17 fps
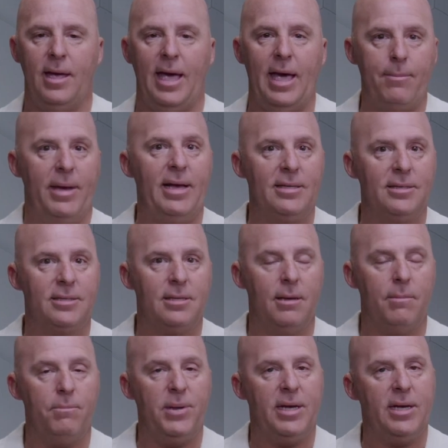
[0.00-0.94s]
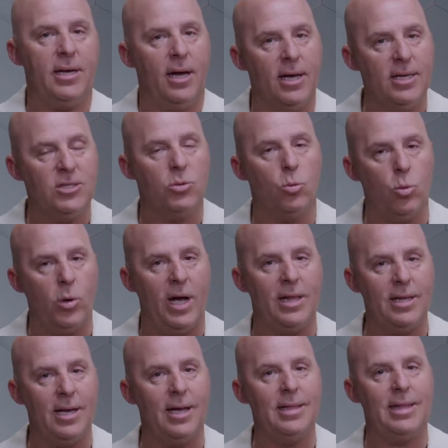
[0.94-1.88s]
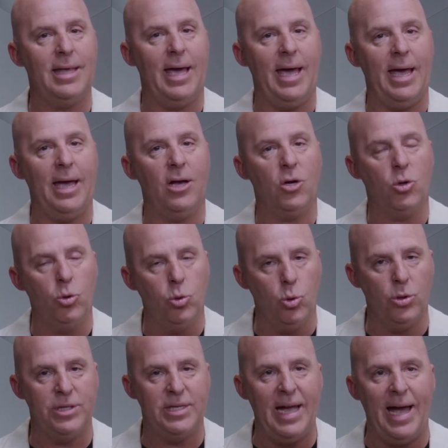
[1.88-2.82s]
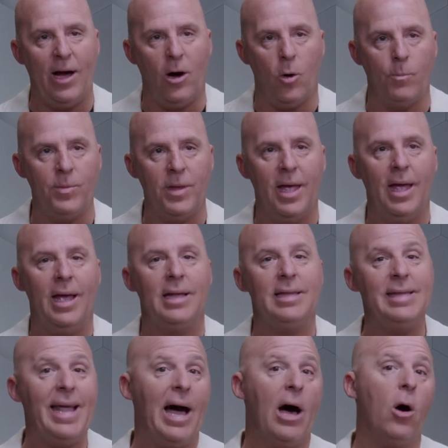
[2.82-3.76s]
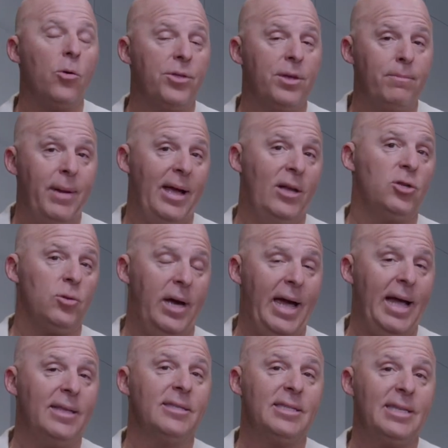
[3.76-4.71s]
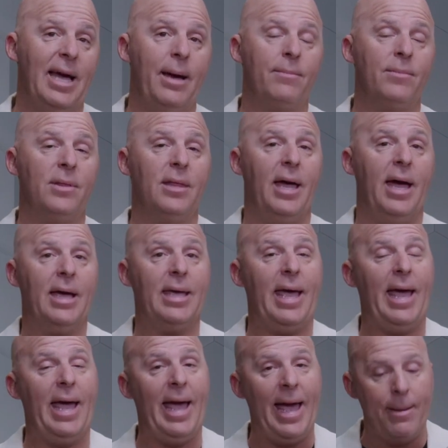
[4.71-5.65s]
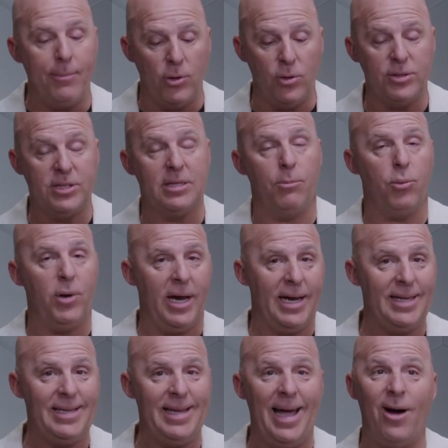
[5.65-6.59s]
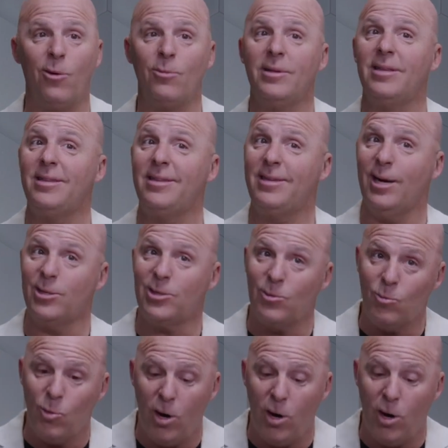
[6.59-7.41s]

It means because when they cool down, now the major enzyme like amylose to break it down doesn't